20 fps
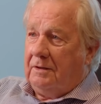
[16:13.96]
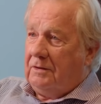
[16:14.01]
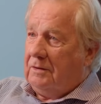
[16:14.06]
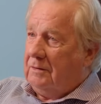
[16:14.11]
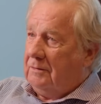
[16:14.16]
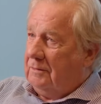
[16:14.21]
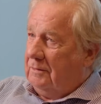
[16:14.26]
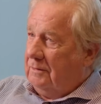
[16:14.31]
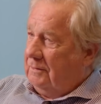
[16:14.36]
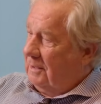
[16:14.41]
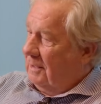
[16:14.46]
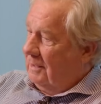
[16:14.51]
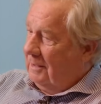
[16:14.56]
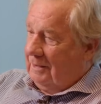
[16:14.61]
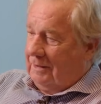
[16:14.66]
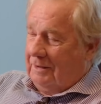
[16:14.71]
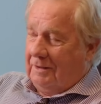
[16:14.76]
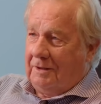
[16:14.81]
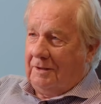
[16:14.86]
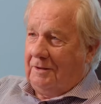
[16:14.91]

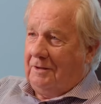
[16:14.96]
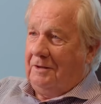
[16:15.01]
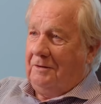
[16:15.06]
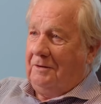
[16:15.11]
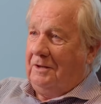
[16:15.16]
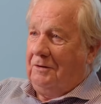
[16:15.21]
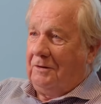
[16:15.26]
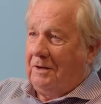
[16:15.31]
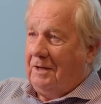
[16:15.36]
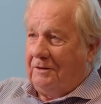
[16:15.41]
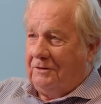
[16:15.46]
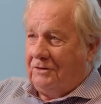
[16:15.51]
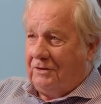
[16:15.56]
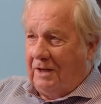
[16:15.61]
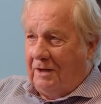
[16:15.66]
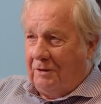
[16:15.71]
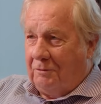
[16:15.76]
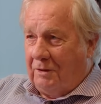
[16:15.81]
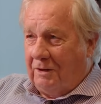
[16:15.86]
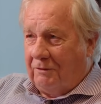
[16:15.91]
They're not going to
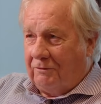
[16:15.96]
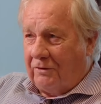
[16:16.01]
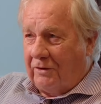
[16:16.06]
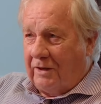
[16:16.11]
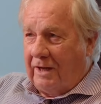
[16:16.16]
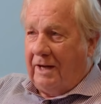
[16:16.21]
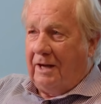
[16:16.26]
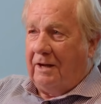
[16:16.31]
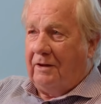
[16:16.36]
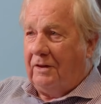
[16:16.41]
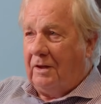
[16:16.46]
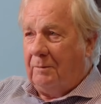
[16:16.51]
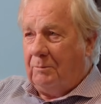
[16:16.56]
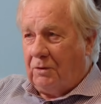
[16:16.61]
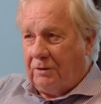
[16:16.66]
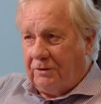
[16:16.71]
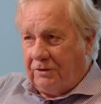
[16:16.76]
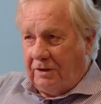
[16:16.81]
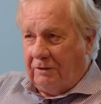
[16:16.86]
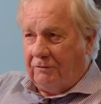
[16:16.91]
stand around for an hour, they
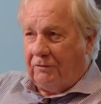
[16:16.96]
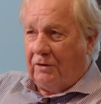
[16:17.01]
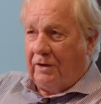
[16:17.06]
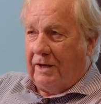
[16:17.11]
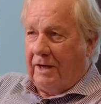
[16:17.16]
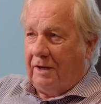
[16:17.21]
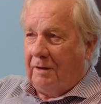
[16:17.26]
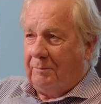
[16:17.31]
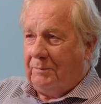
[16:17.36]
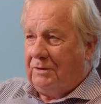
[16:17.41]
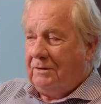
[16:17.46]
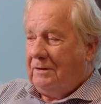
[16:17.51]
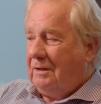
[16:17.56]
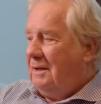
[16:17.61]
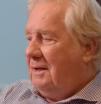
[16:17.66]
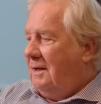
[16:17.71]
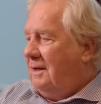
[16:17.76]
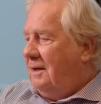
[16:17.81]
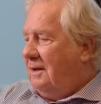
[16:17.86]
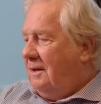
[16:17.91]
might sit for an hour, but
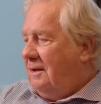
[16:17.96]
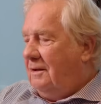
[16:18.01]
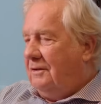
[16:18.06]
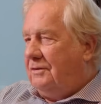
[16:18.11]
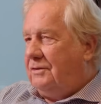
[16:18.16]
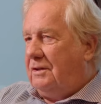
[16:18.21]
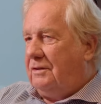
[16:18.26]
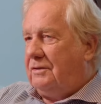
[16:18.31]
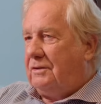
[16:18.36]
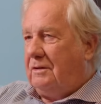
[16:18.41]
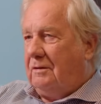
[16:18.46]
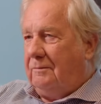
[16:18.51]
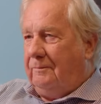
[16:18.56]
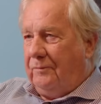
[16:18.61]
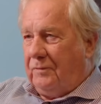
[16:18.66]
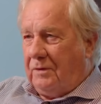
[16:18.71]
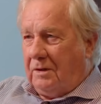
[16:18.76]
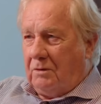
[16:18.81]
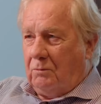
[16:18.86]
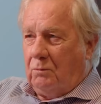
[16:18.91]
it's just the
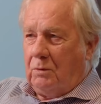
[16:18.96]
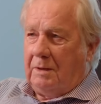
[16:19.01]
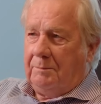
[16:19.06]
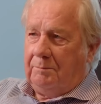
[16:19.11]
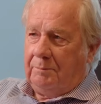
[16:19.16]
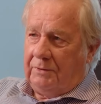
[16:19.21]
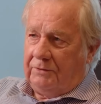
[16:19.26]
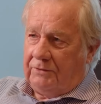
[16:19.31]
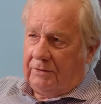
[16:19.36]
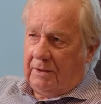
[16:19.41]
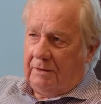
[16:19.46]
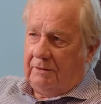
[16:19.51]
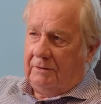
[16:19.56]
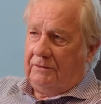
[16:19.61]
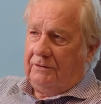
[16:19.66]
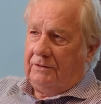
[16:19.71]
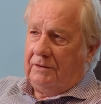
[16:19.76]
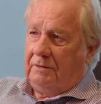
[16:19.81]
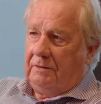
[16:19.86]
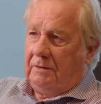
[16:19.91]
1%
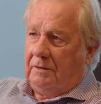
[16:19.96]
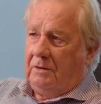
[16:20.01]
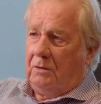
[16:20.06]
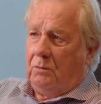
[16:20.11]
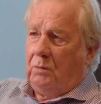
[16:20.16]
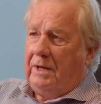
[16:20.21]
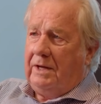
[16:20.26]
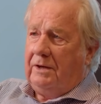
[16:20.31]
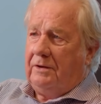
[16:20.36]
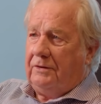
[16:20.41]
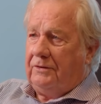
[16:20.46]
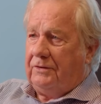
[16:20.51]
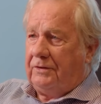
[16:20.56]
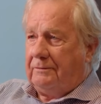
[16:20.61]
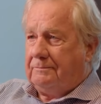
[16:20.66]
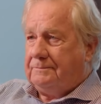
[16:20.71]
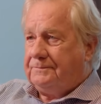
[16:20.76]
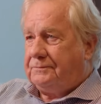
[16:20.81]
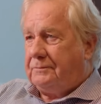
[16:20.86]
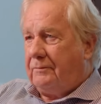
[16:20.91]
is an
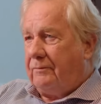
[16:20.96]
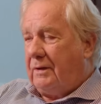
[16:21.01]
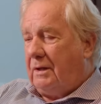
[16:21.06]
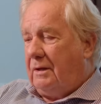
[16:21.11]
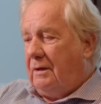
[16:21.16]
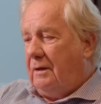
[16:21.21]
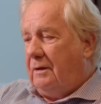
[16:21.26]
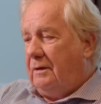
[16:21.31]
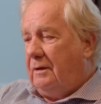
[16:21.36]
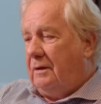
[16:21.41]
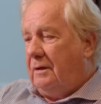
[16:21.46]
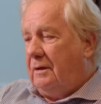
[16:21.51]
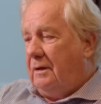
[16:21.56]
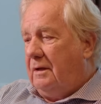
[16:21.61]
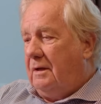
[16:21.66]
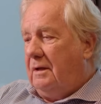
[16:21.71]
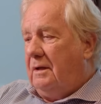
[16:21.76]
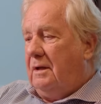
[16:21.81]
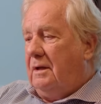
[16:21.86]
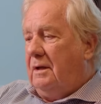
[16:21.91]
awareness. And
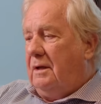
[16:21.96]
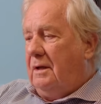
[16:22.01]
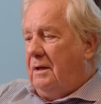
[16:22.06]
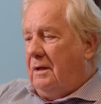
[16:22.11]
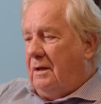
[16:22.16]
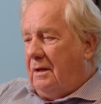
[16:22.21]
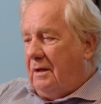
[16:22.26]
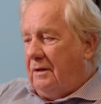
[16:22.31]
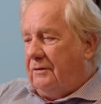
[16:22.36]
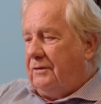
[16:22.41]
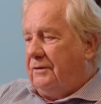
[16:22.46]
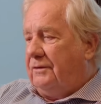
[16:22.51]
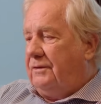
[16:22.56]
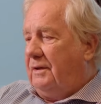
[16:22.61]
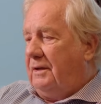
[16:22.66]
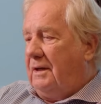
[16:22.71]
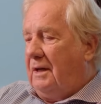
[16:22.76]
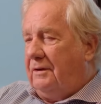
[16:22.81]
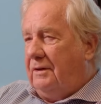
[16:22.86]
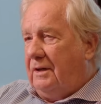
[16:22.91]
as I
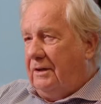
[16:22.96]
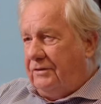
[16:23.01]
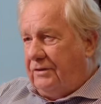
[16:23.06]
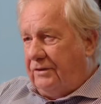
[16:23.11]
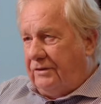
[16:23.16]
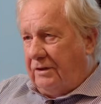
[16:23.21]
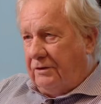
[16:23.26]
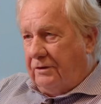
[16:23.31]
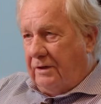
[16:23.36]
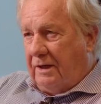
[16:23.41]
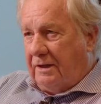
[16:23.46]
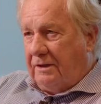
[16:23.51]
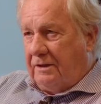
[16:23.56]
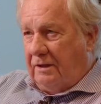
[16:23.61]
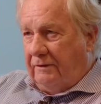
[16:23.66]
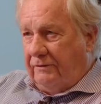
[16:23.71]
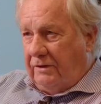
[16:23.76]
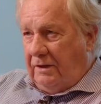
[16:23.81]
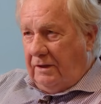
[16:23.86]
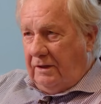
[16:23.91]
said, unnecessary
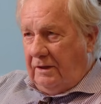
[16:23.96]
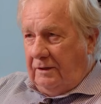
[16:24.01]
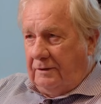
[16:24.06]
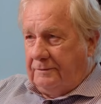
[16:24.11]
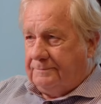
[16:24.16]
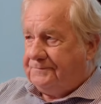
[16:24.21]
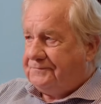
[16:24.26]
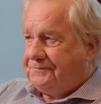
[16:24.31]
activity,